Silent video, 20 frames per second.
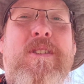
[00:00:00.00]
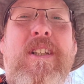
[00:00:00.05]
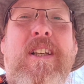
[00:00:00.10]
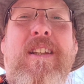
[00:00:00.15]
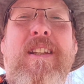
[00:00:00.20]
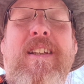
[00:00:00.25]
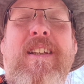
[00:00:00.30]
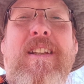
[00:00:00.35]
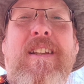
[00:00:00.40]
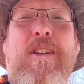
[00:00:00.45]
I
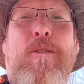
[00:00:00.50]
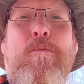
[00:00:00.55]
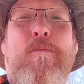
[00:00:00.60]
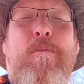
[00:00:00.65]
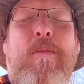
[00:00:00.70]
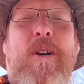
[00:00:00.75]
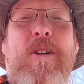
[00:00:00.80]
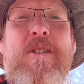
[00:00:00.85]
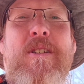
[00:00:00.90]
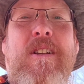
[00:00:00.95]
think, and then
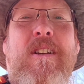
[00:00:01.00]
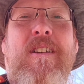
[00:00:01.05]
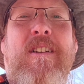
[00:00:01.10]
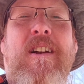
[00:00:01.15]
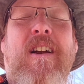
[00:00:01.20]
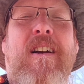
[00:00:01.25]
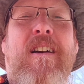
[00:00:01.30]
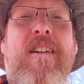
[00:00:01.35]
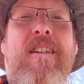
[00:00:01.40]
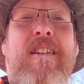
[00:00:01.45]
partially on
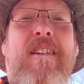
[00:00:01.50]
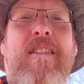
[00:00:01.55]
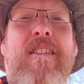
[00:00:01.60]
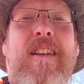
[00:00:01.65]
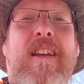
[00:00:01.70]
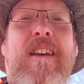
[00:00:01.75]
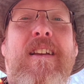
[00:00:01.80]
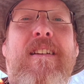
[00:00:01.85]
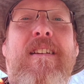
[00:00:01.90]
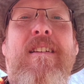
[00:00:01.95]
car near the
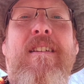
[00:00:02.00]
end.